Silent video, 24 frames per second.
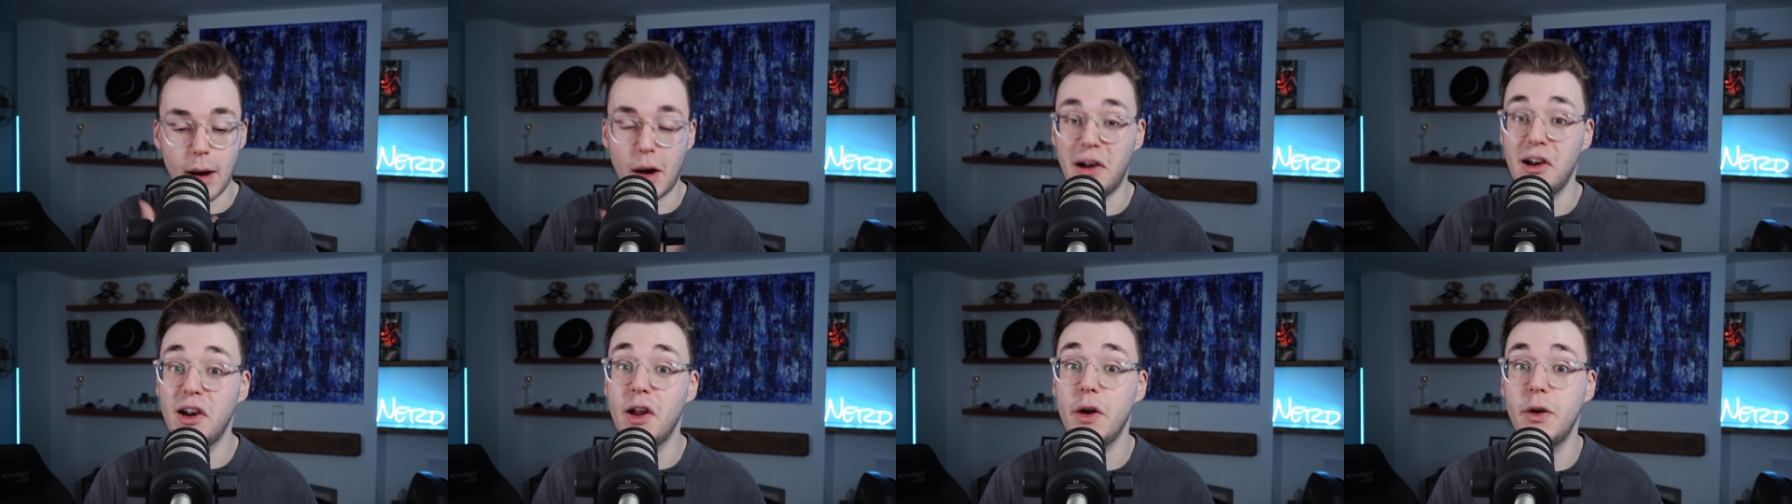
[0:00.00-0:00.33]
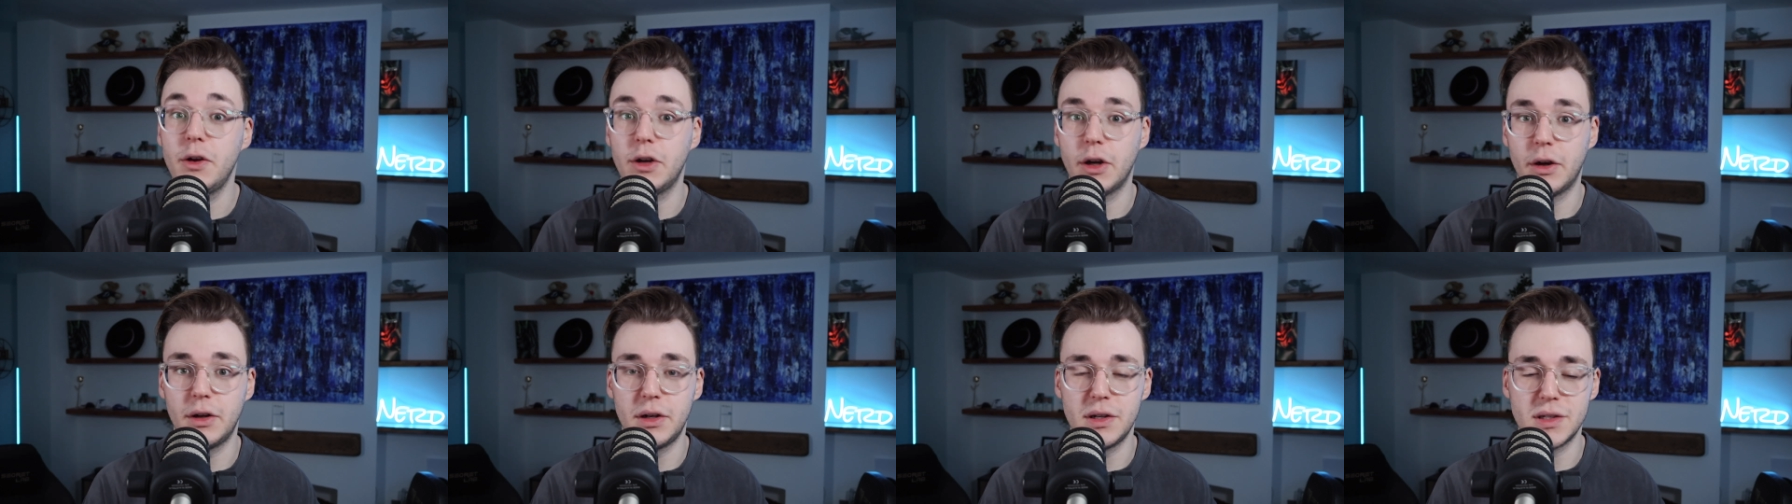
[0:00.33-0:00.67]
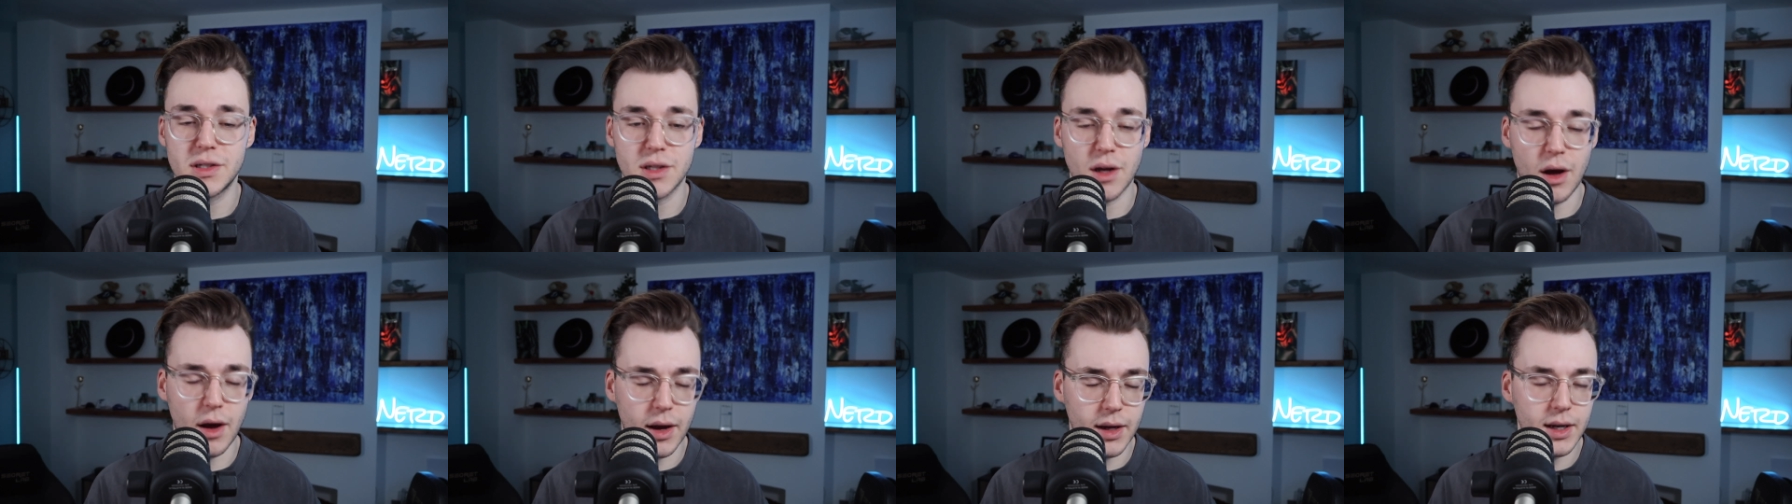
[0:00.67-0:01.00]
a logo
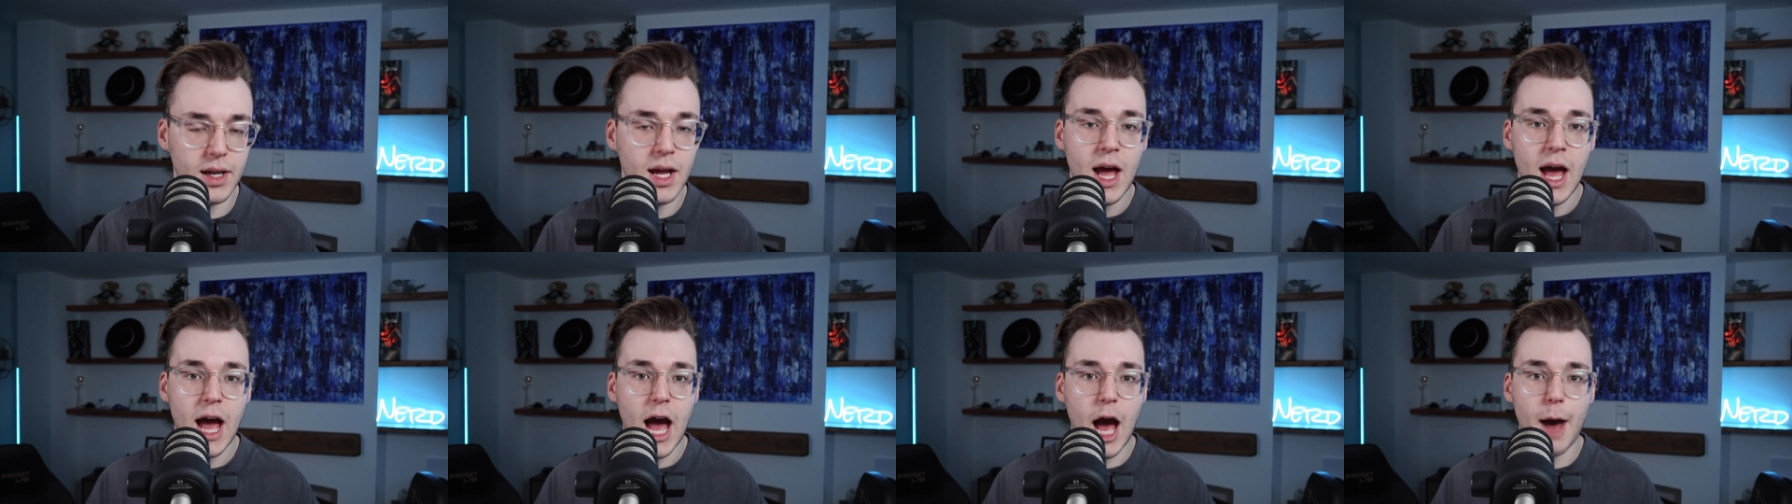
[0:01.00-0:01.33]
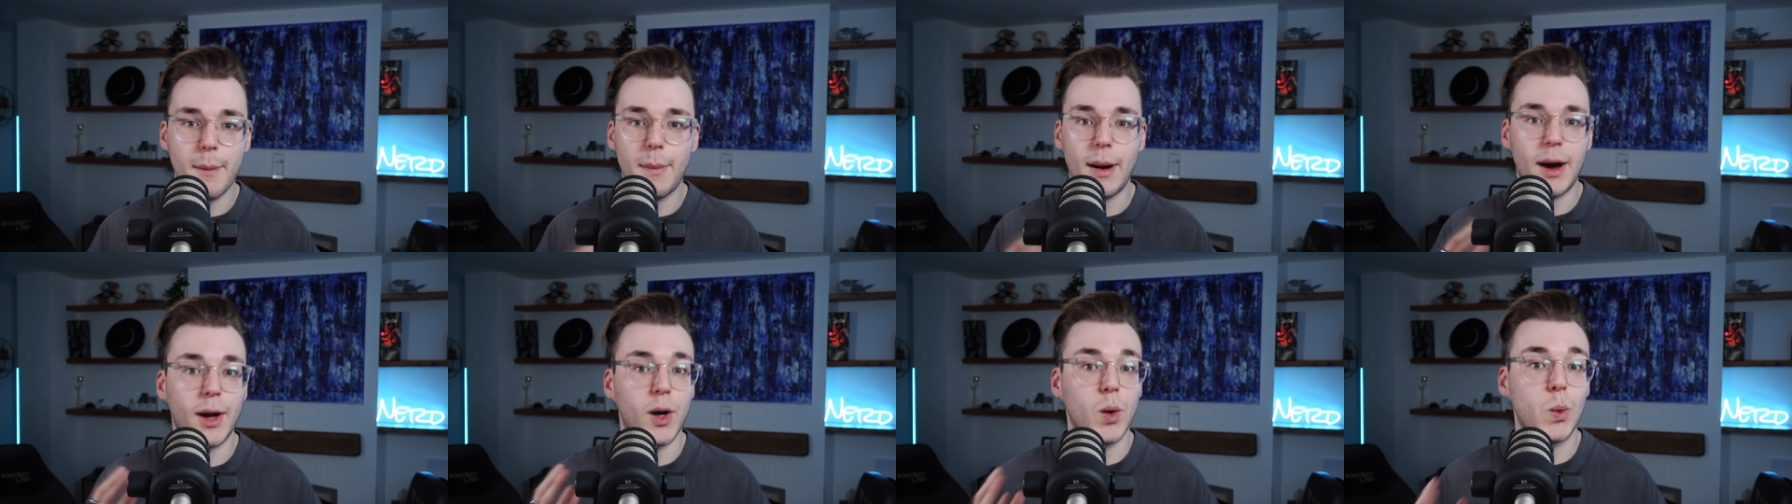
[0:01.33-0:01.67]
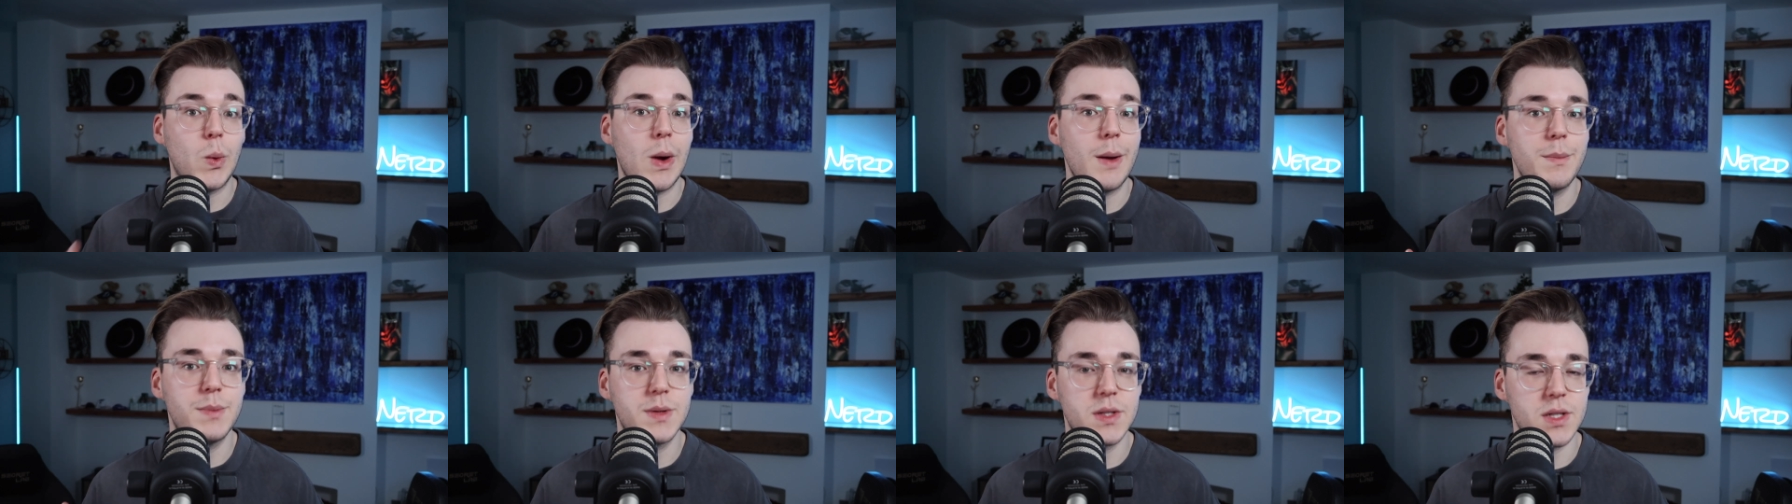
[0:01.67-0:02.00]
design, about a
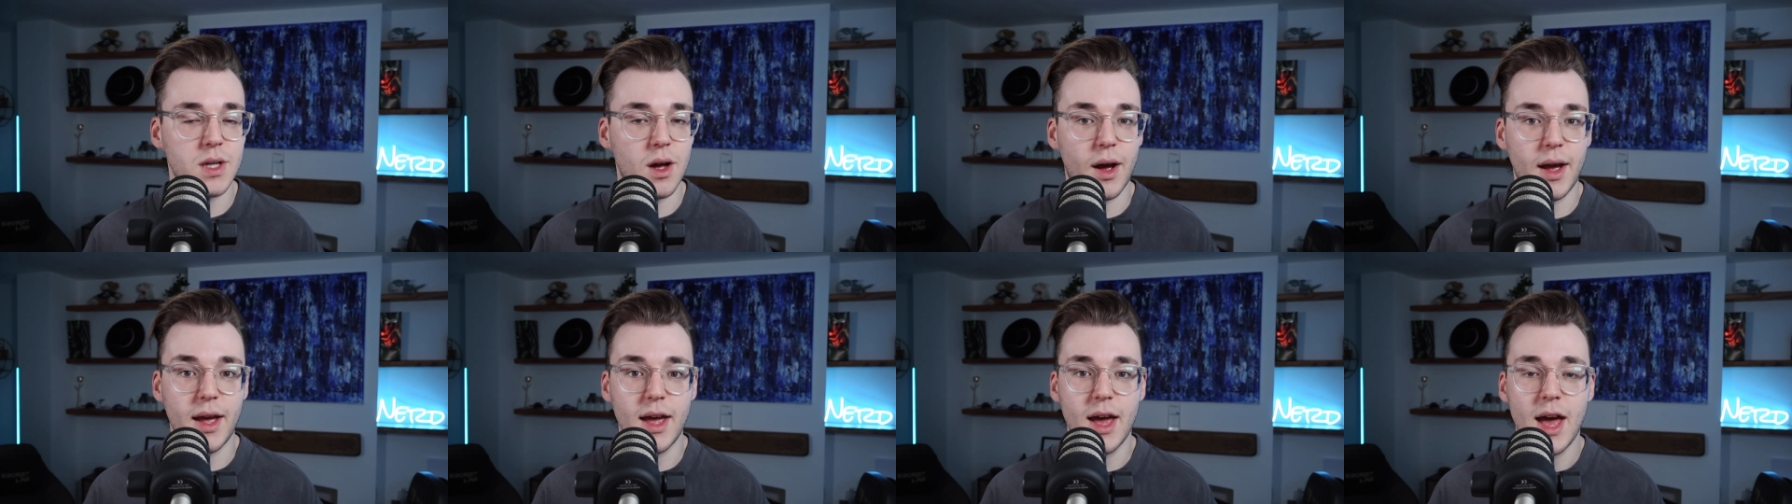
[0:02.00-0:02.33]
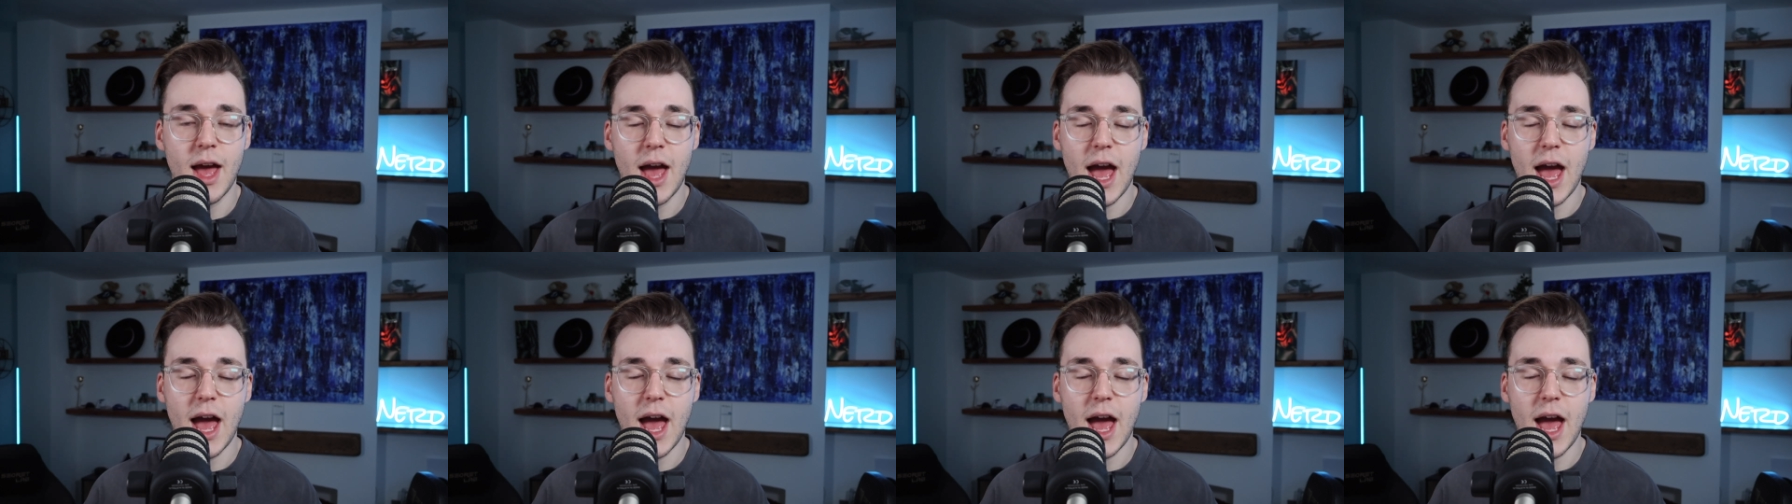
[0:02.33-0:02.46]
website,